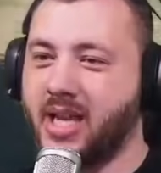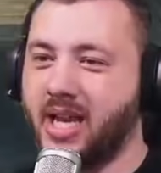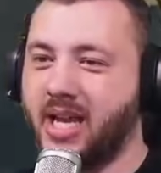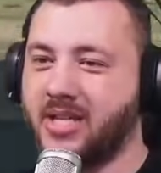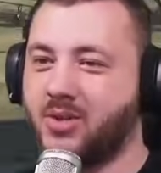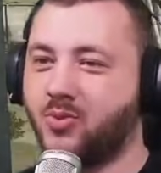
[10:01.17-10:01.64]

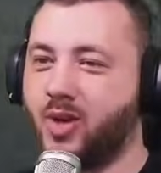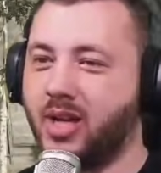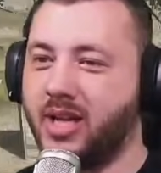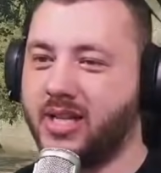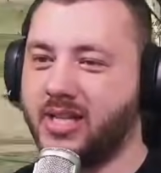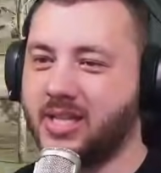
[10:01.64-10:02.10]
Has
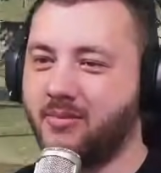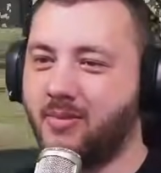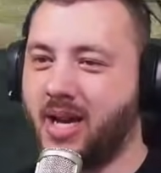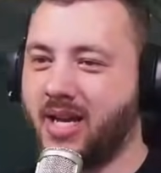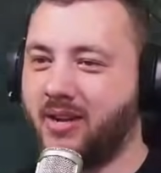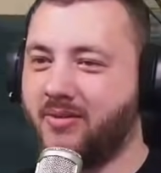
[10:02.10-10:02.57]
really some
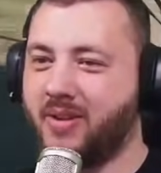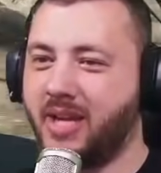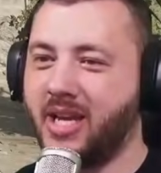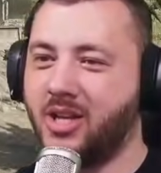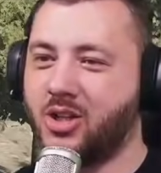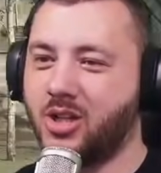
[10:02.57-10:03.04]

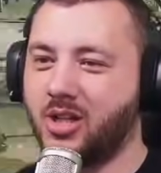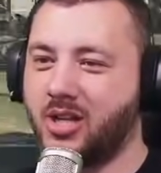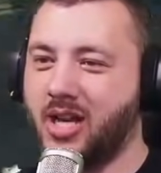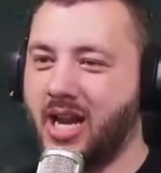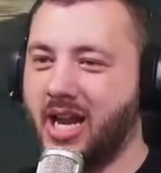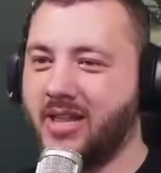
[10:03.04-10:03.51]

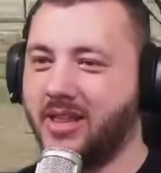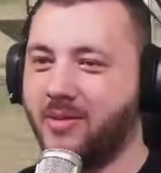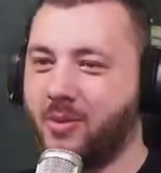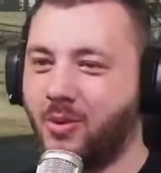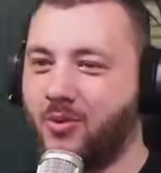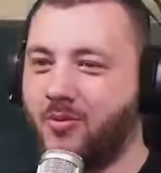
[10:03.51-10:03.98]
magnification, and the
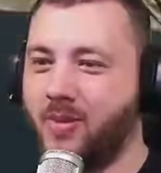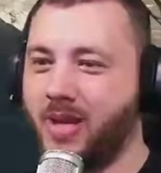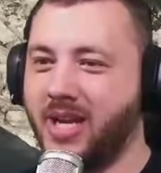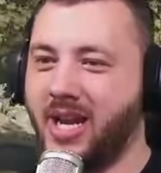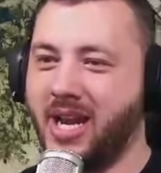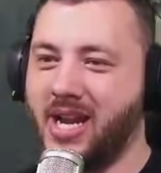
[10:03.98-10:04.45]

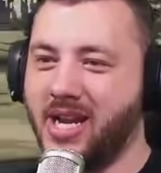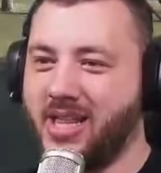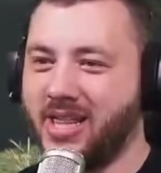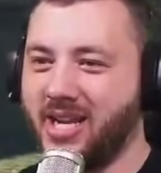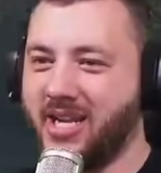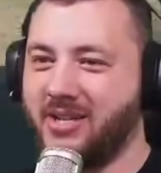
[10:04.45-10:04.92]
movement in
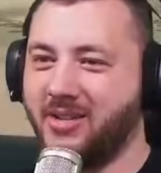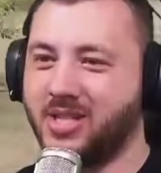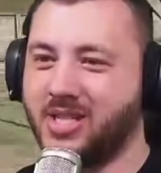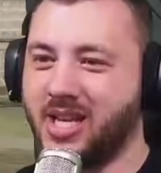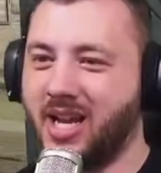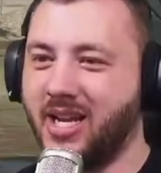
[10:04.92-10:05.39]
the
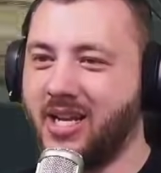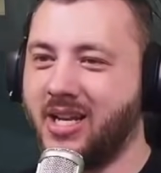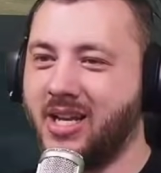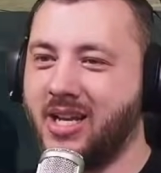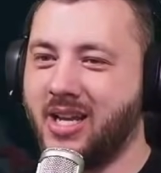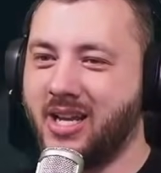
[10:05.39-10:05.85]
sight
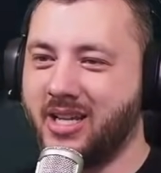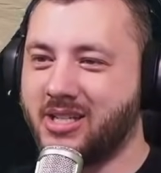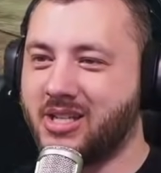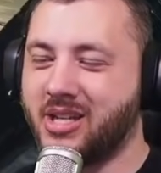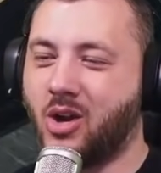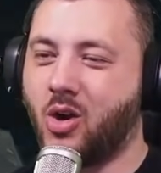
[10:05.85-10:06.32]

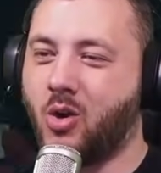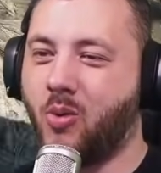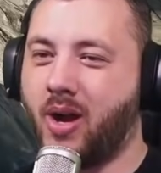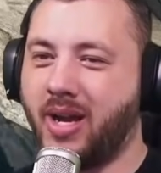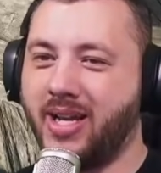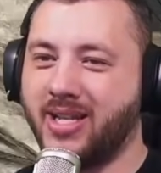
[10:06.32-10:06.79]
is
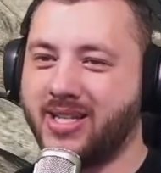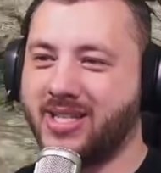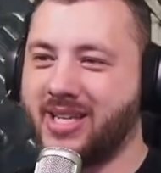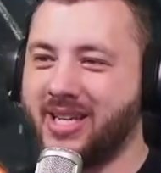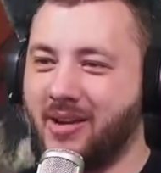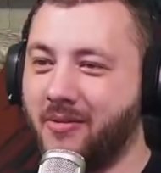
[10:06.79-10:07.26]
quite
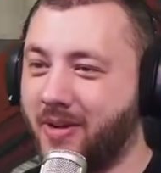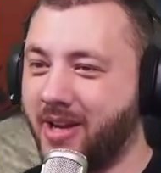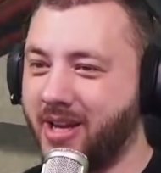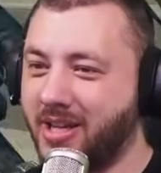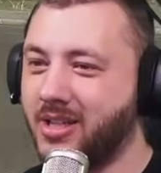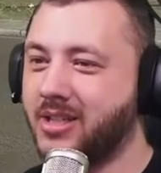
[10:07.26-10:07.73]

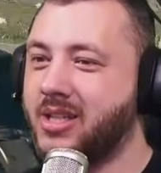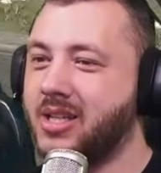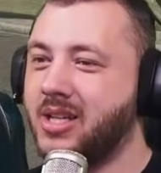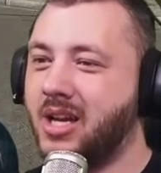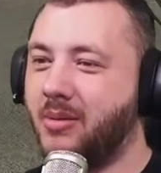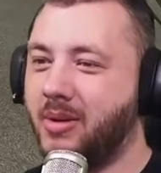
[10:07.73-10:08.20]
significant.
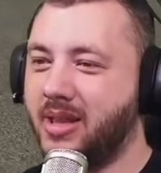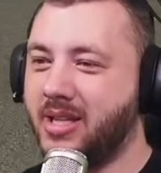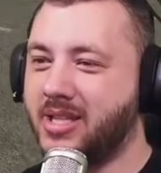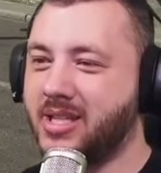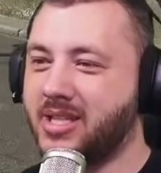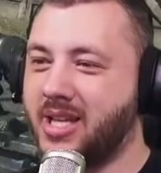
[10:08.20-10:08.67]
I mean,
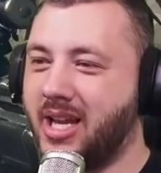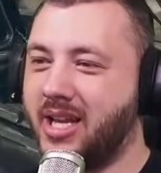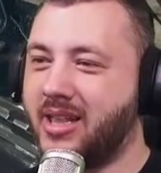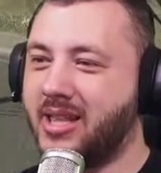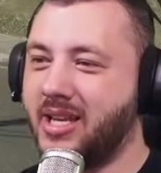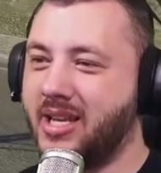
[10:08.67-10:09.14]
this is
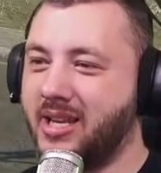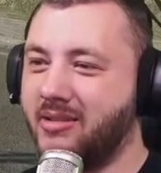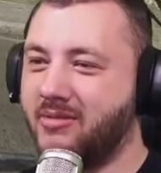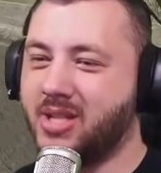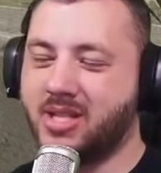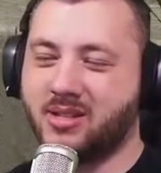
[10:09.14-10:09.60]
like the
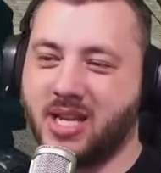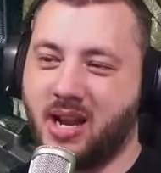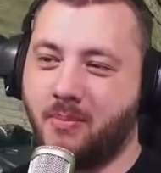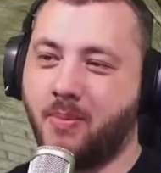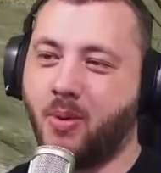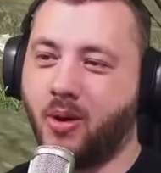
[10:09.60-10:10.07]

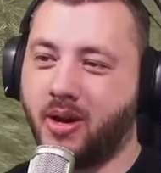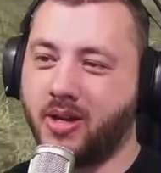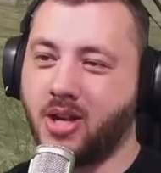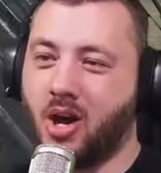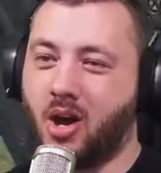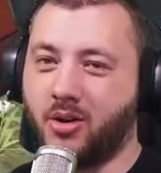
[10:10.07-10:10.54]
Snappoint
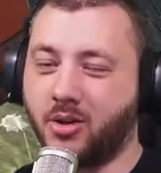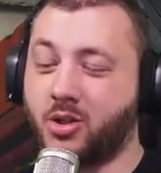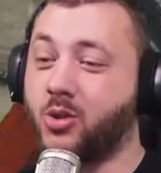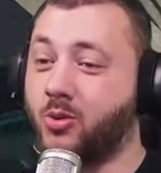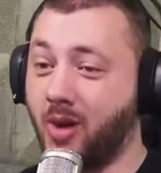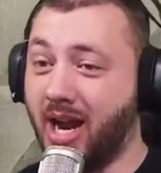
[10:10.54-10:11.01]
on
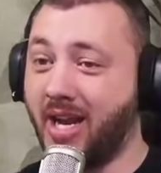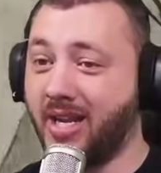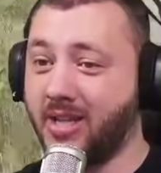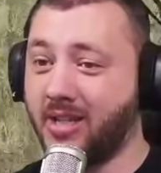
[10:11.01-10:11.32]
crack.